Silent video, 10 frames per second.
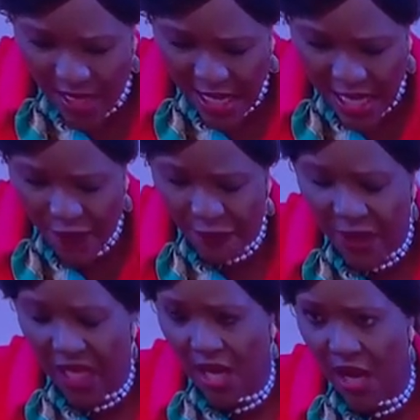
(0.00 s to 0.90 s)
if we
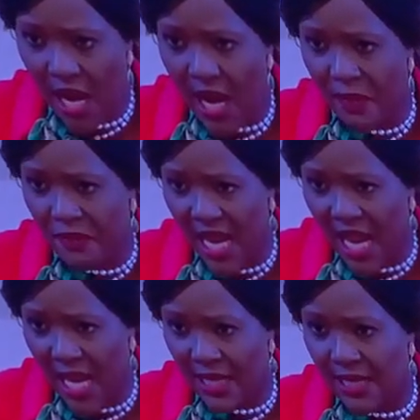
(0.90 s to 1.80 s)
cannot
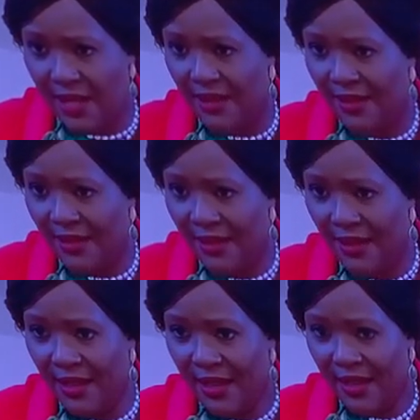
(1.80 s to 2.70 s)
update
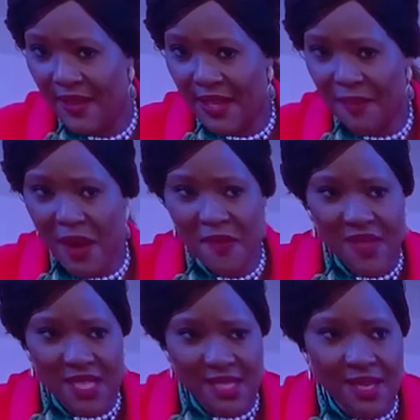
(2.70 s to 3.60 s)
the
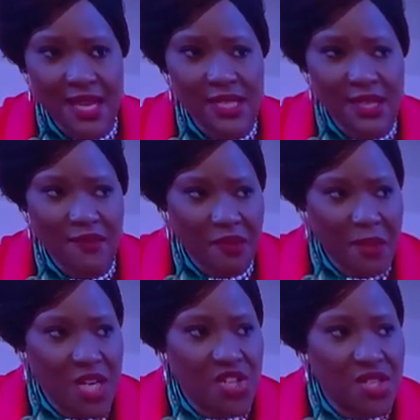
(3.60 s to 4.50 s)
Ramsar site
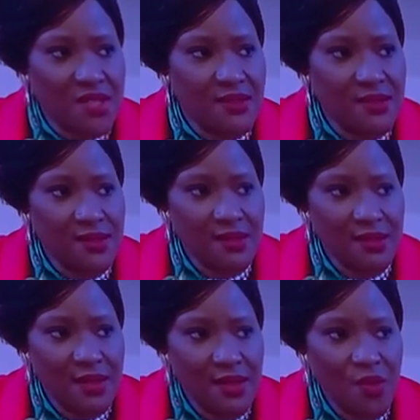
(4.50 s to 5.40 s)
information,
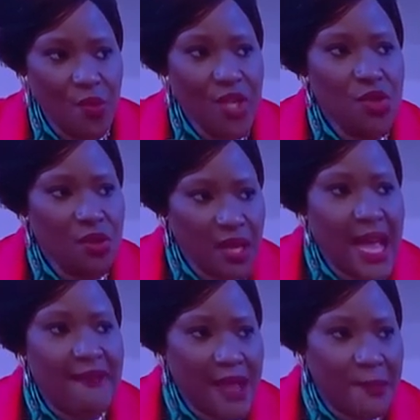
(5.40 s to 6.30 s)
we do not
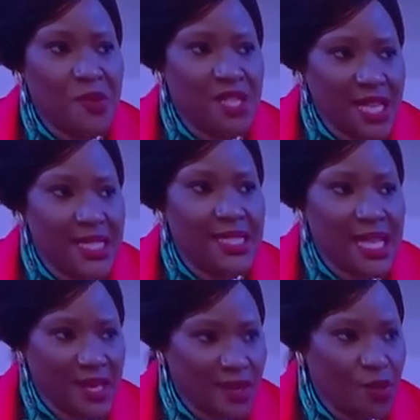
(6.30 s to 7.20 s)
have up-to-date
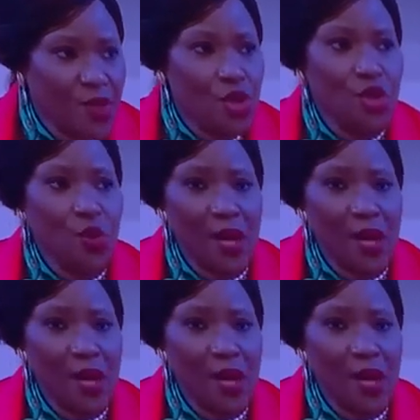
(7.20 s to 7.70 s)
data. We don't know what